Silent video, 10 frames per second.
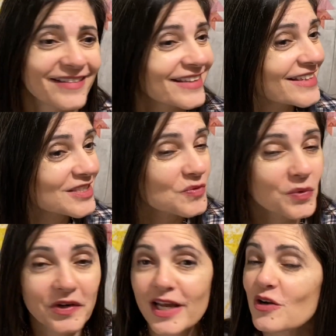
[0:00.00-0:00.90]
It's
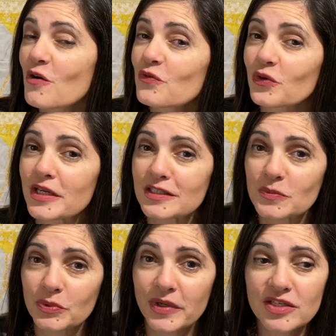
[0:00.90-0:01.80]
where I go for
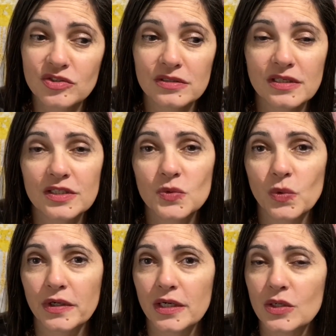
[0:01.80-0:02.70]
inspiration. It's
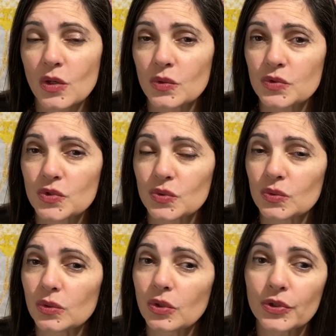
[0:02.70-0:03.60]
where I go to
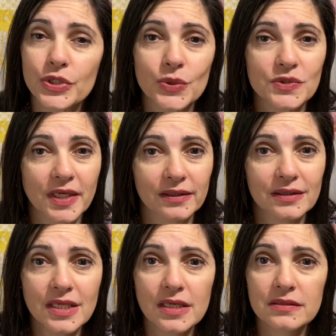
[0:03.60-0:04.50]
learn new
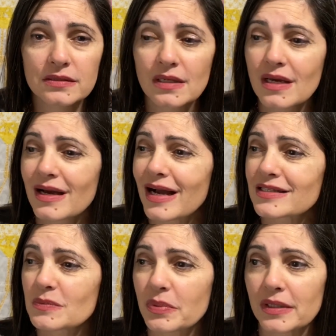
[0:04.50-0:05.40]
techniques. I
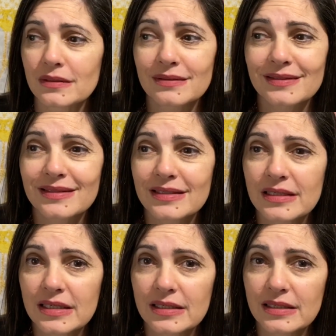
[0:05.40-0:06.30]
spend
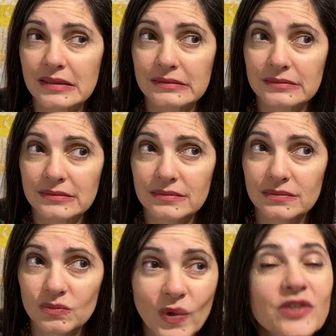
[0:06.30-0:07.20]

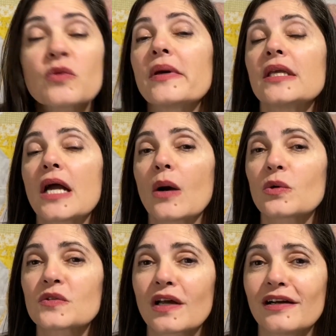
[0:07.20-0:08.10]
way too many
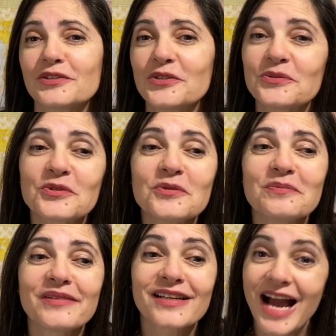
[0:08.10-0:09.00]
hours on YouTube,
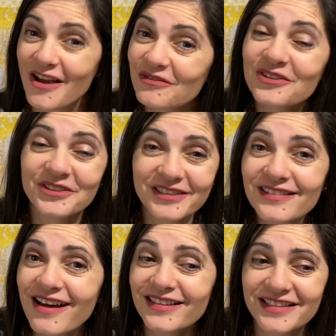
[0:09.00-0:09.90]
but I've learned a
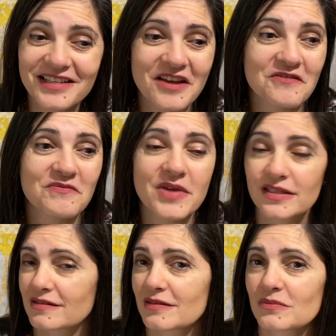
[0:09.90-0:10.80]
lot and I've met
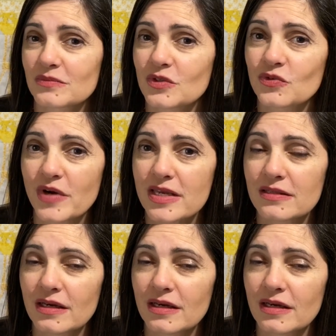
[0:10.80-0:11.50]
some great